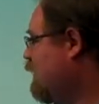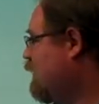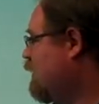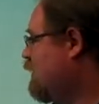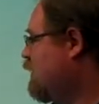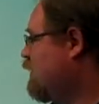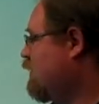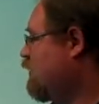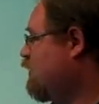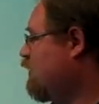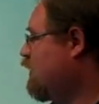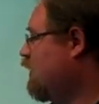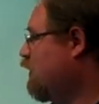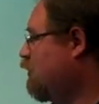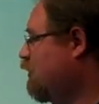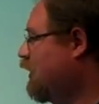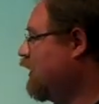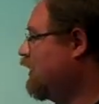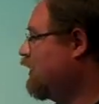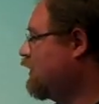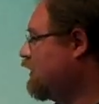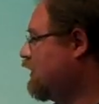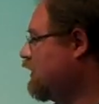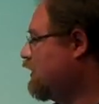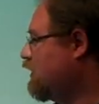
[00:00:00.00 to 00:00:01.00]
So the
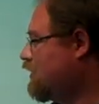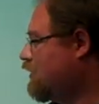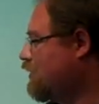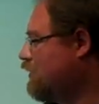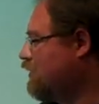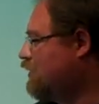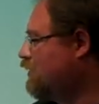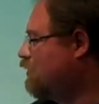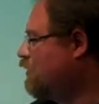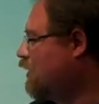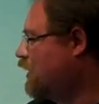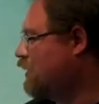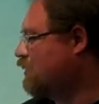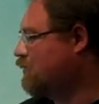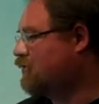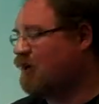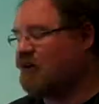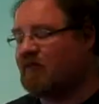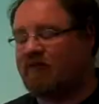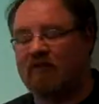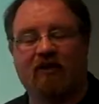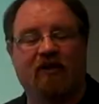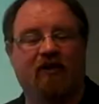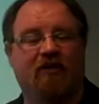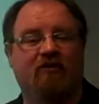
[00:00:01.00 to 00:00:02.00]
ability to study while
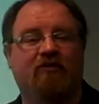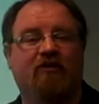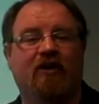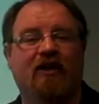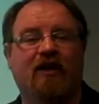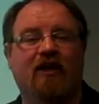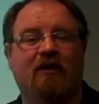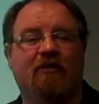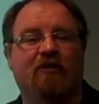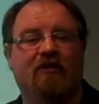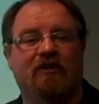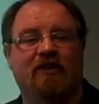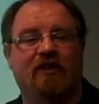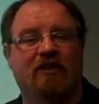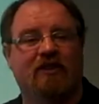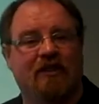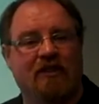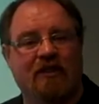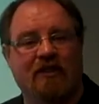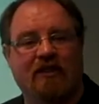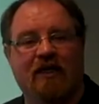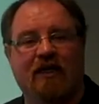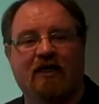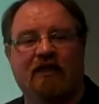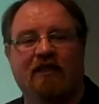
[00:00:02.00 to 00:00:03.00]
travelling really presents
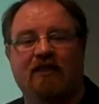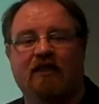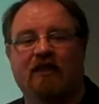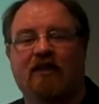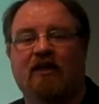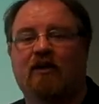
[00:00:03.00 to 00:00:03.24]
exciting